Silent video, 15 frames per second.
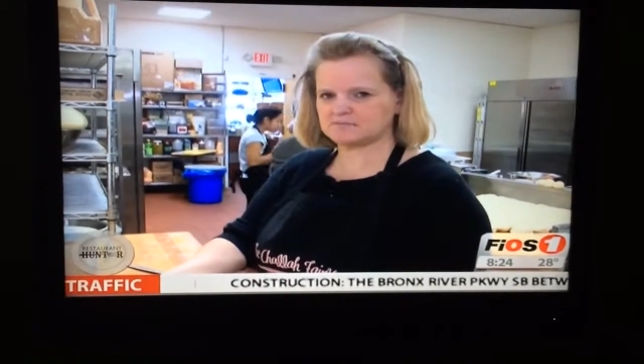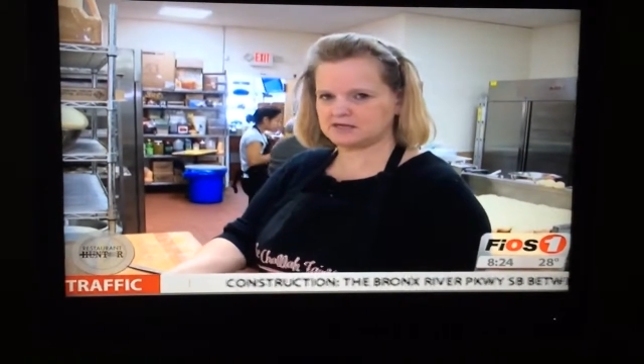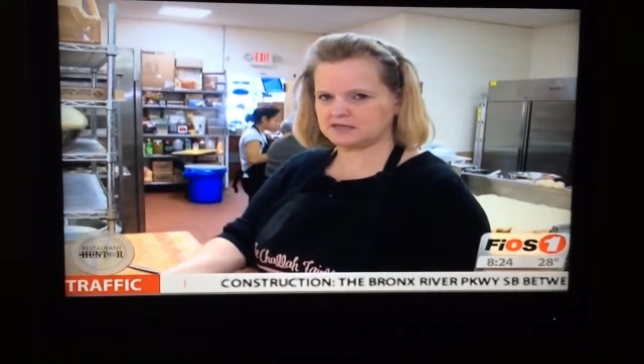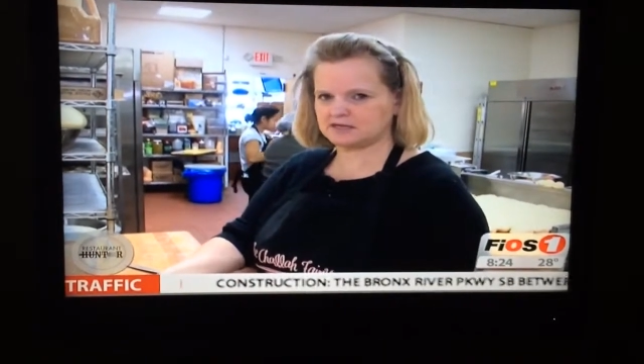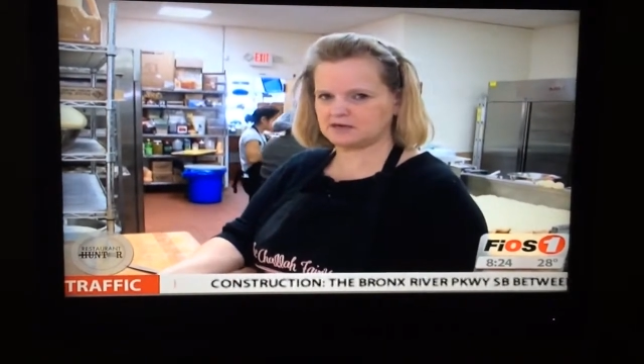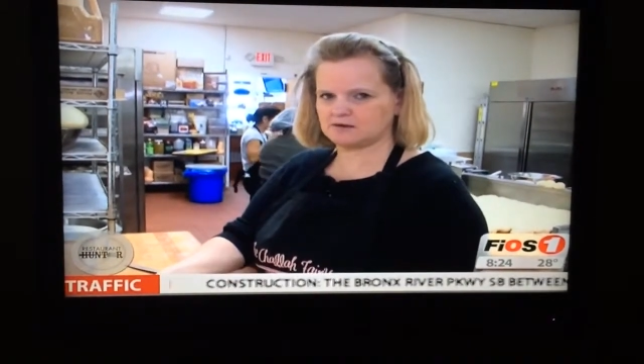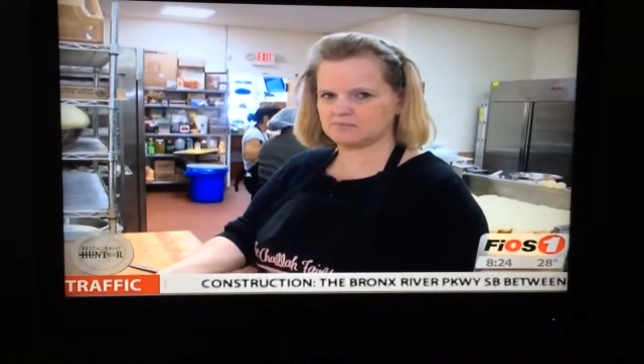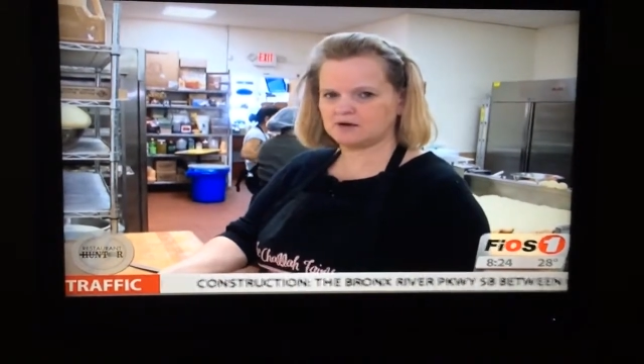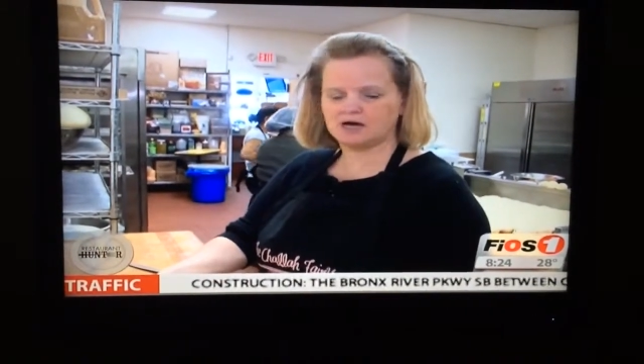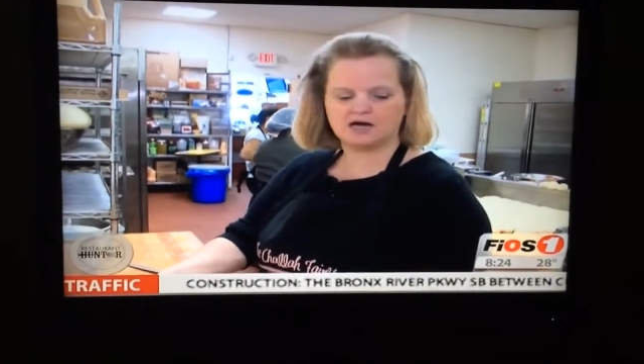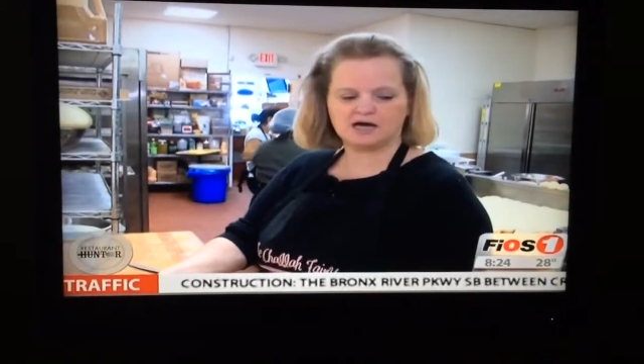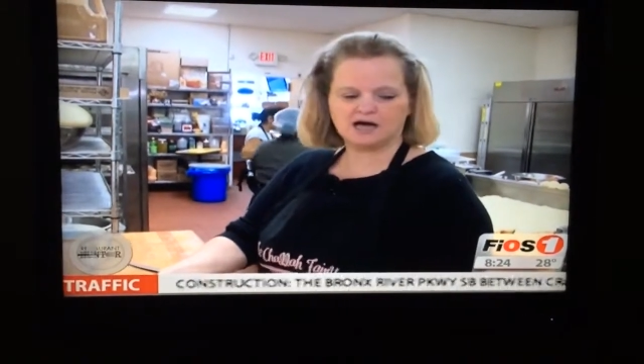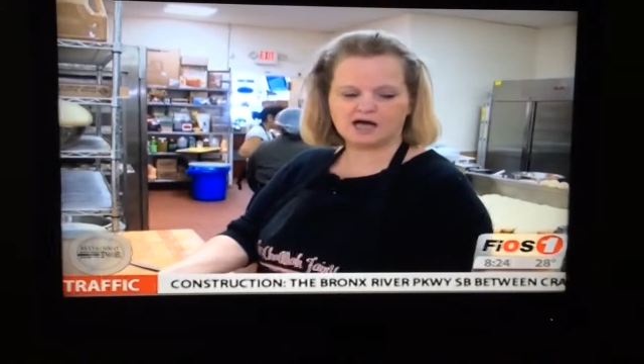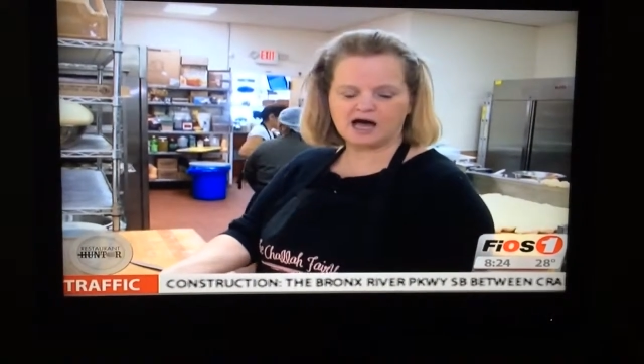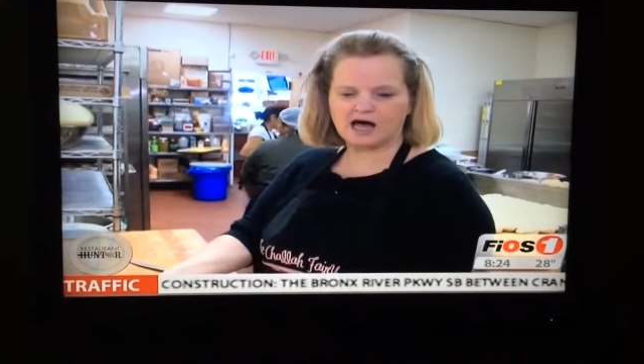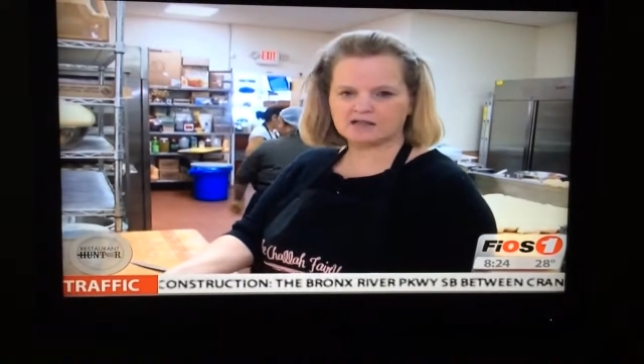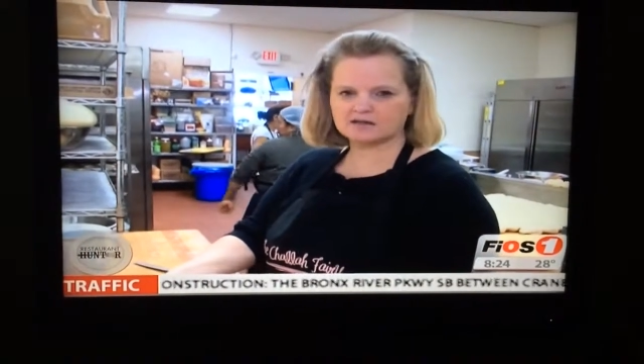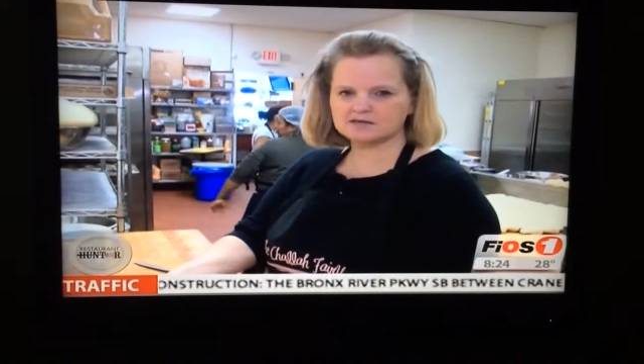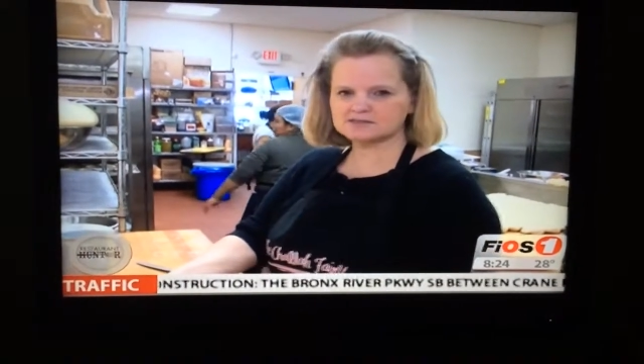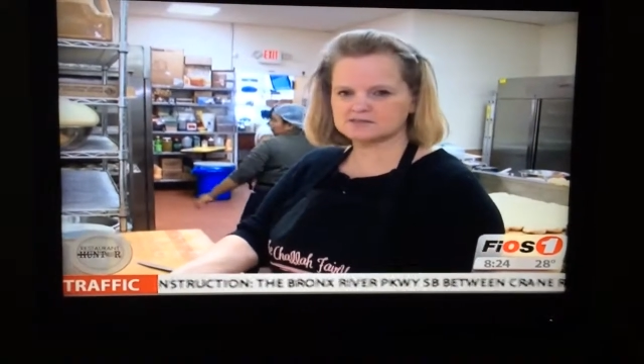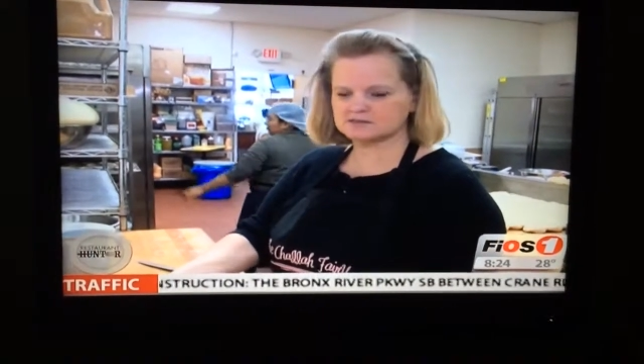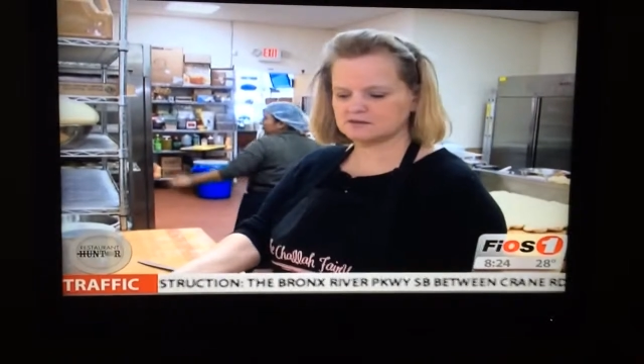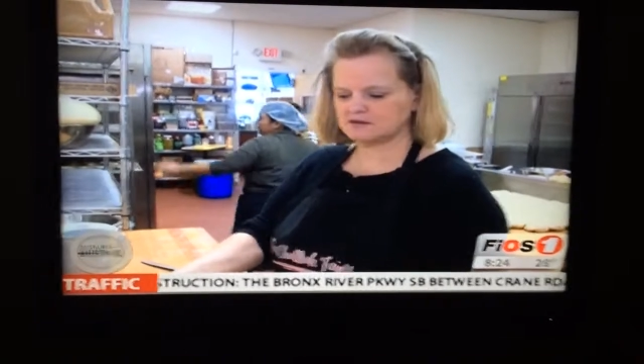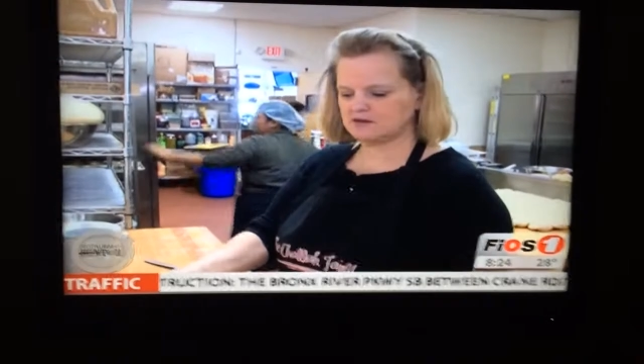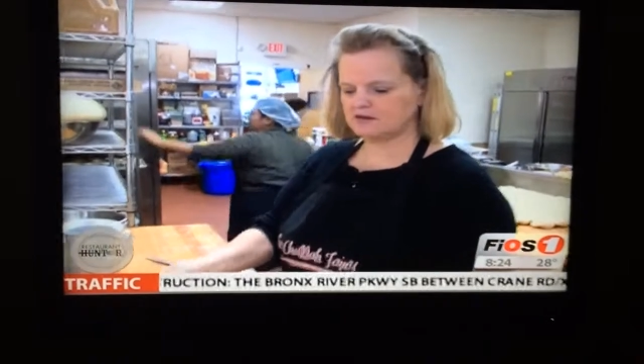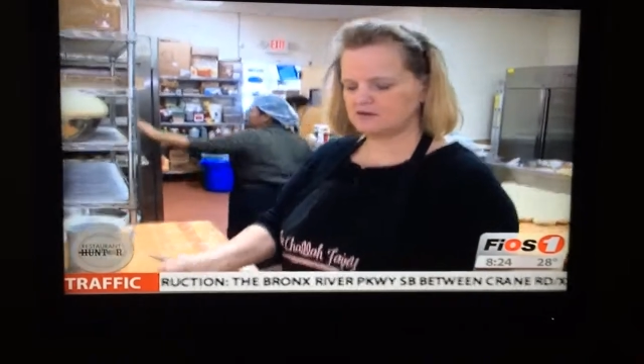medium challahs.